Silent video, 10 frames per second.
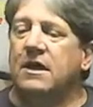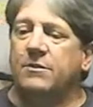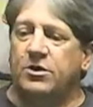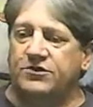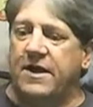
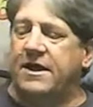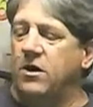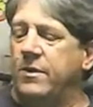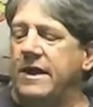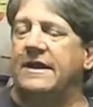put
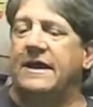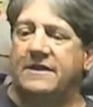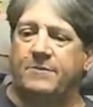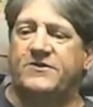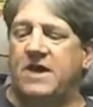Draco in, hit
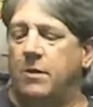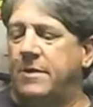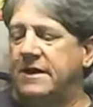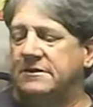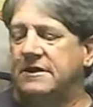the sell
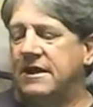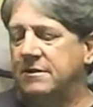button,